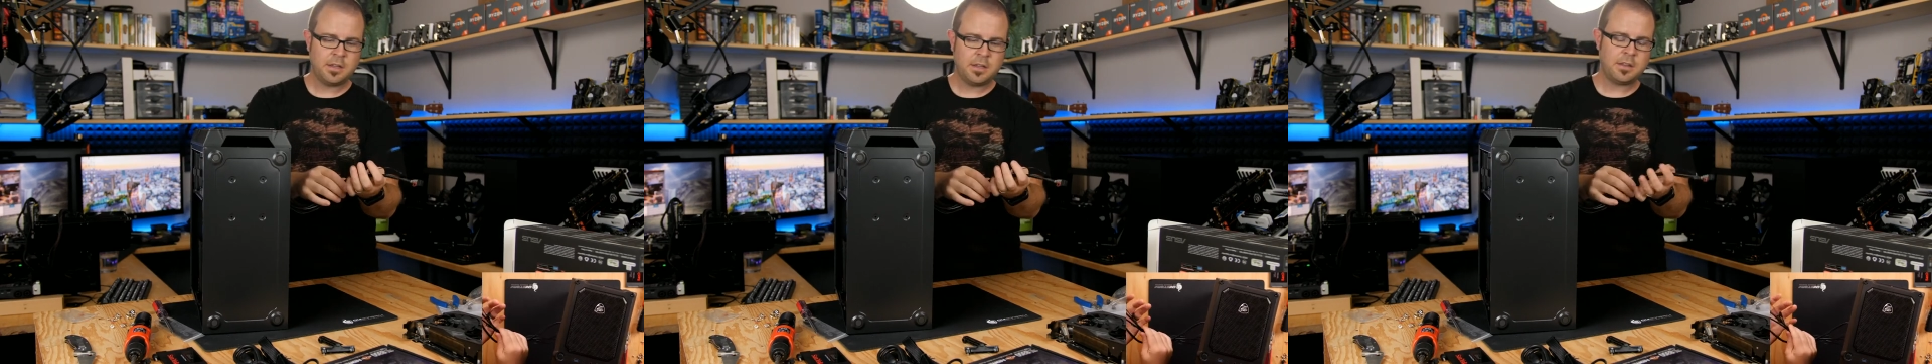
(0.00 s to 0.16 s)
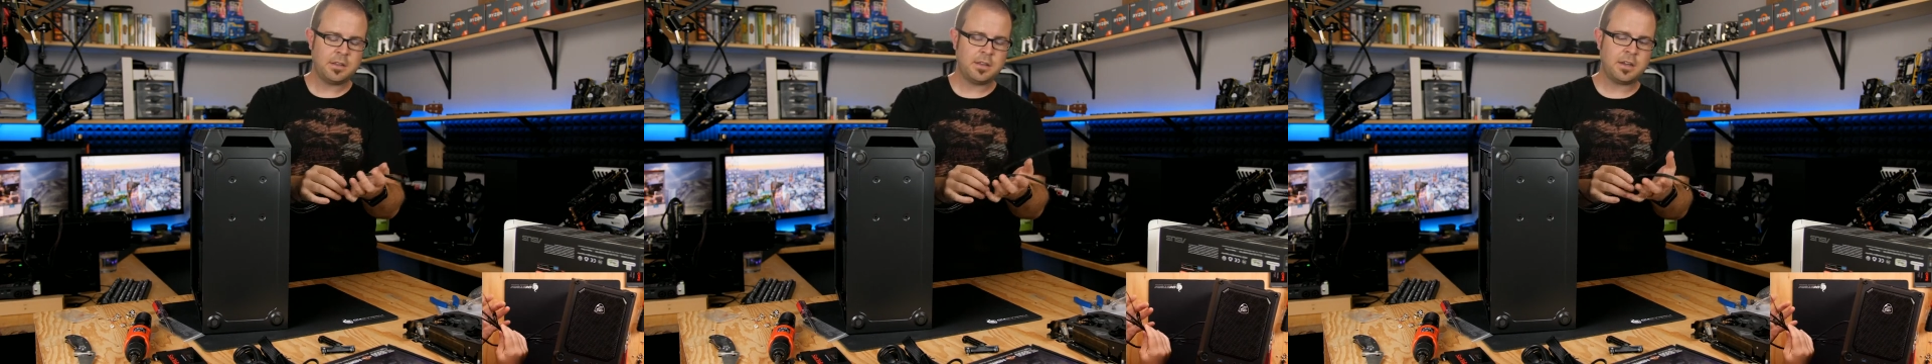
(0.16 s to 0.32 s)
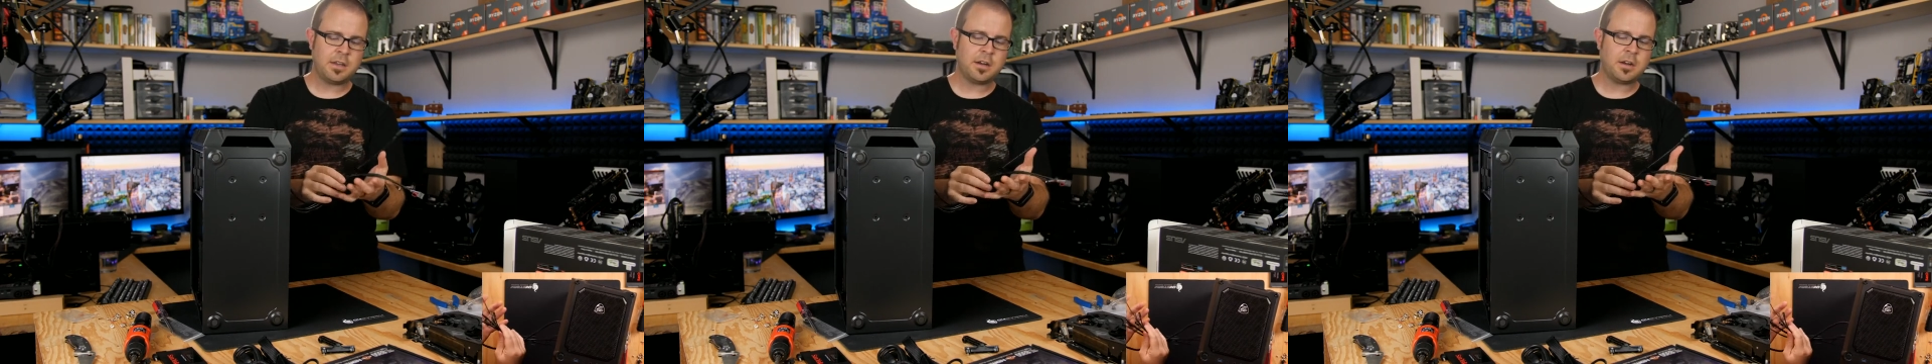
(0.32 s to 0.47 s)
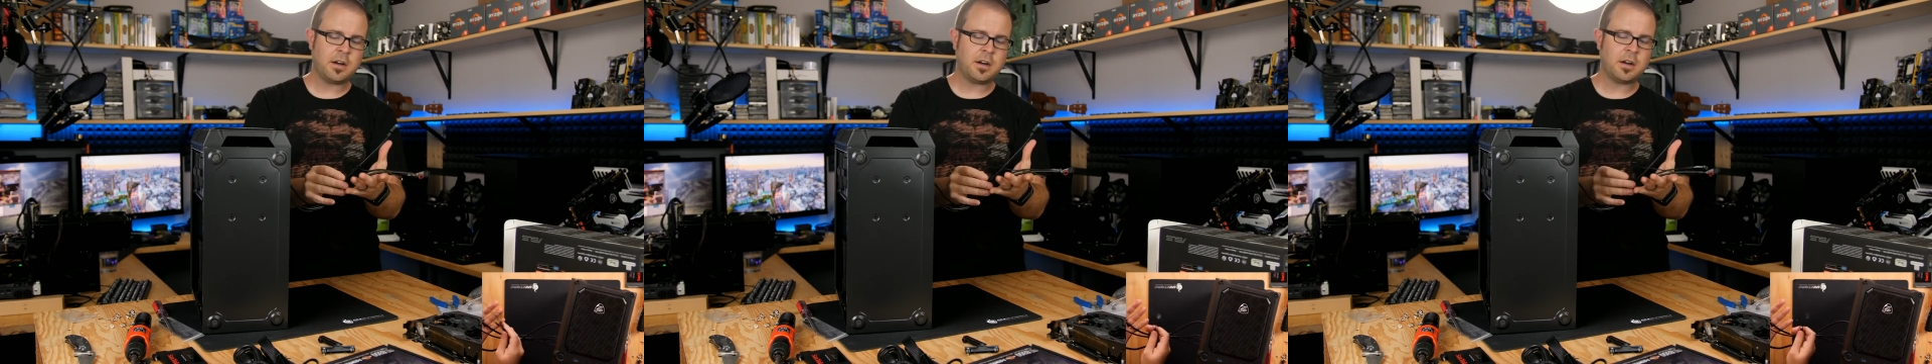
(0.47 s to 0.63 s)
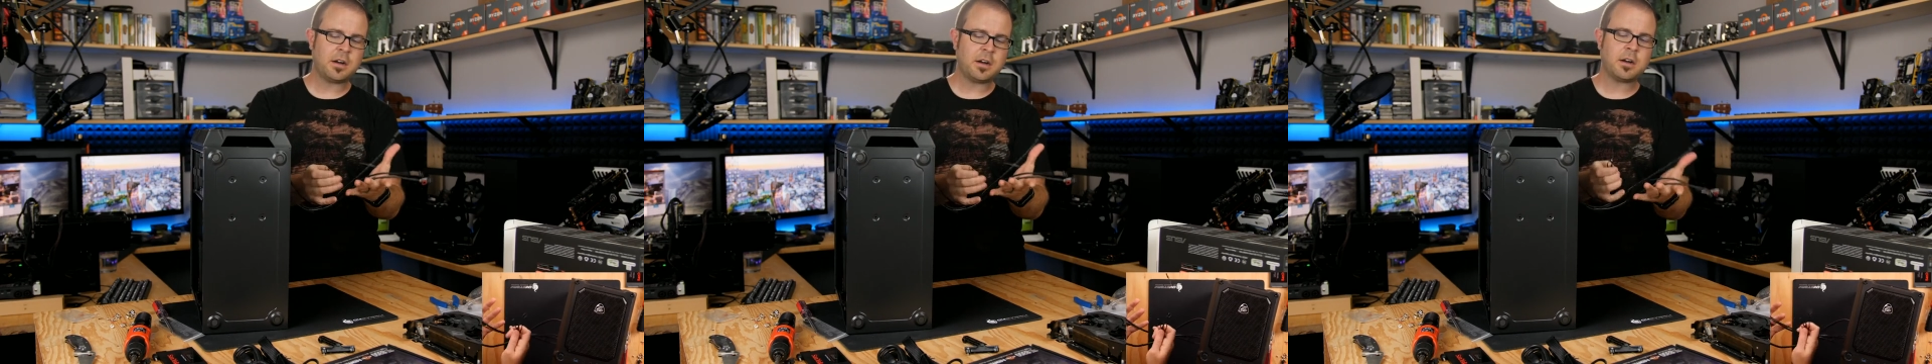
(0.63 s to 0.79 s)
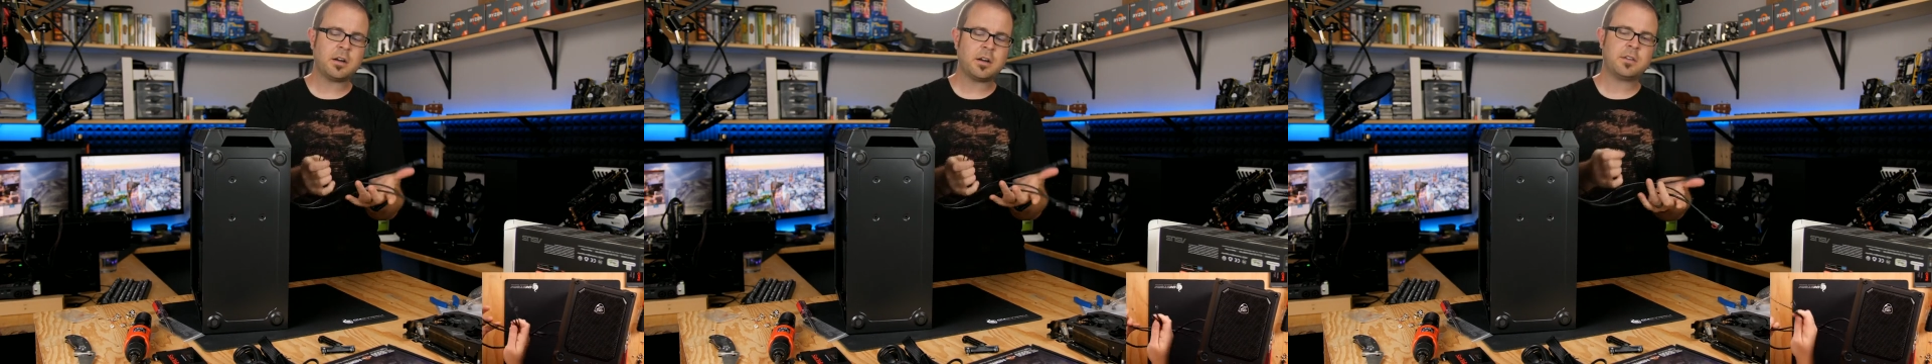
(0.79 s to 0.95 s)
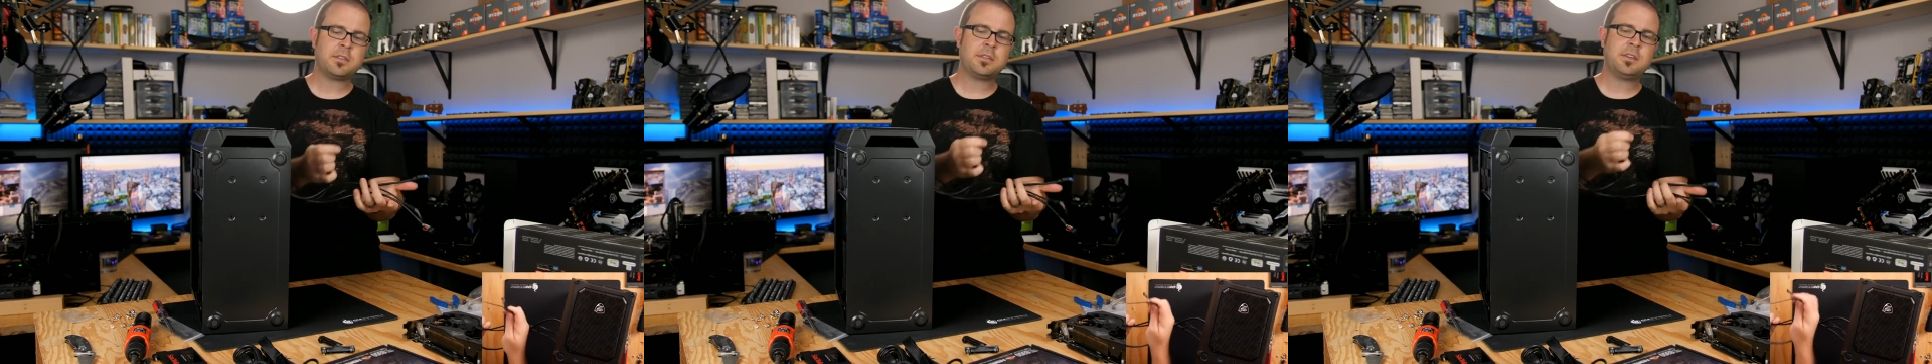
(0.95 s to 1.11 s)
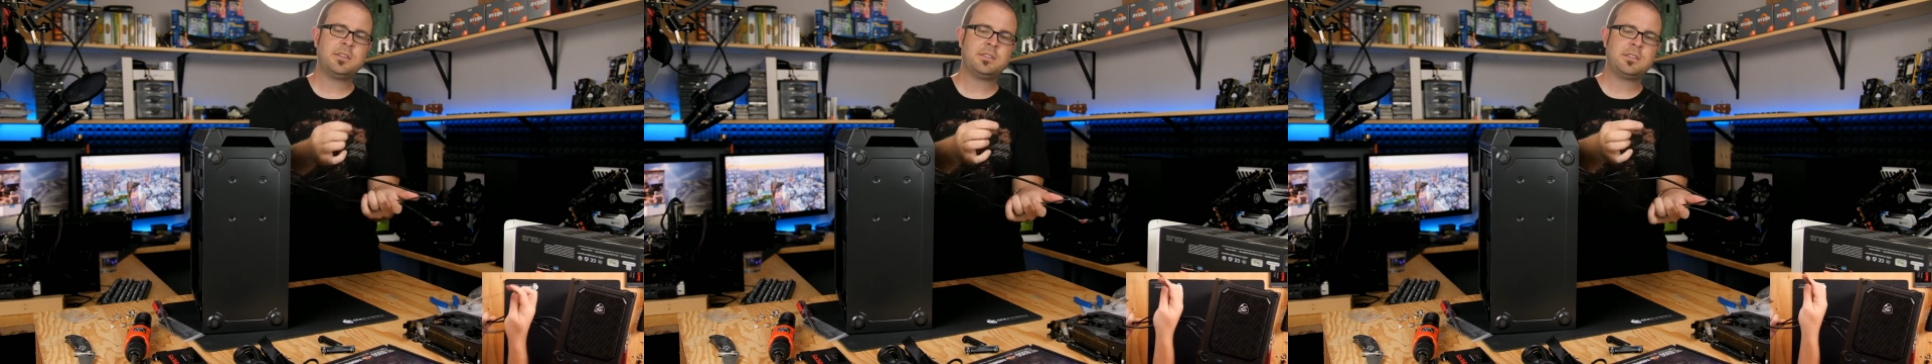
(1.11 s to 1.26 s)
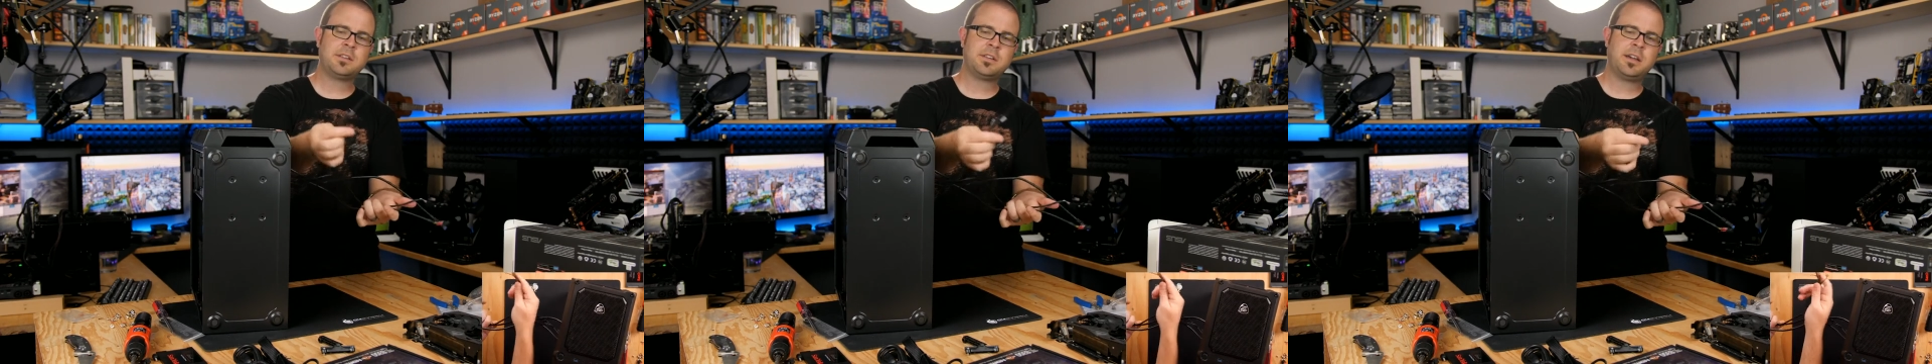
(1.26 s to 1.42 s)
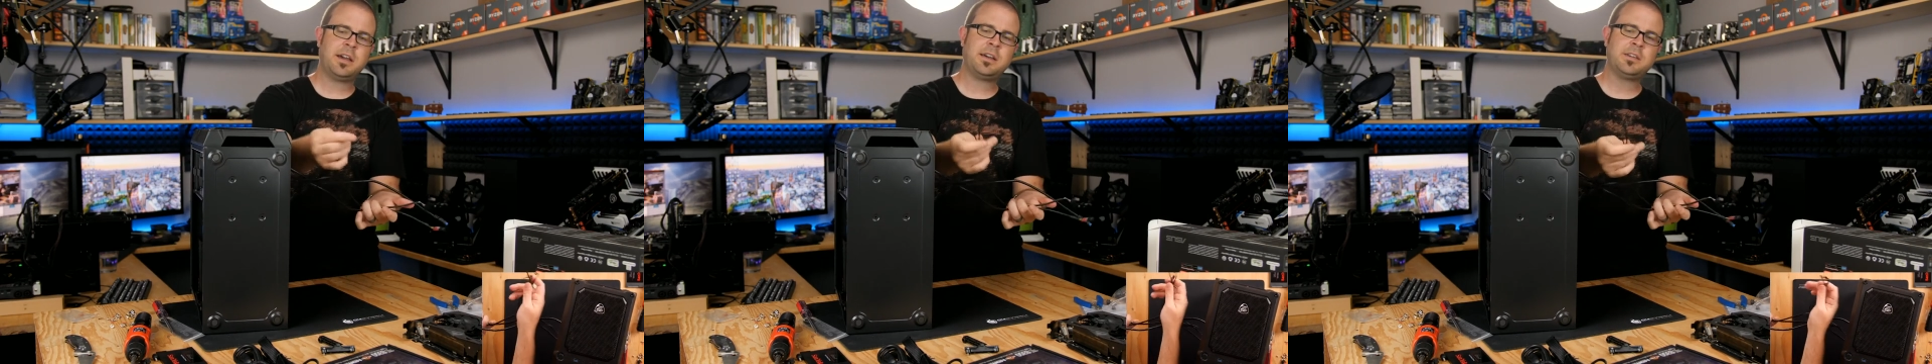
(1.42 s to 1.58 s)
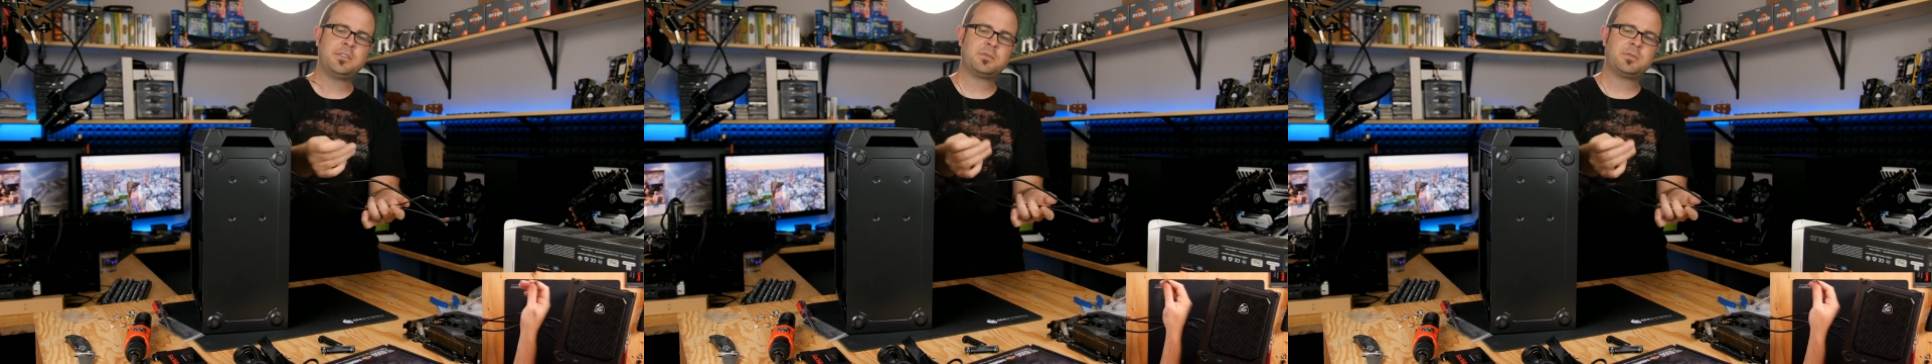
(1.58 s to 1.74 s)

There are these little guys,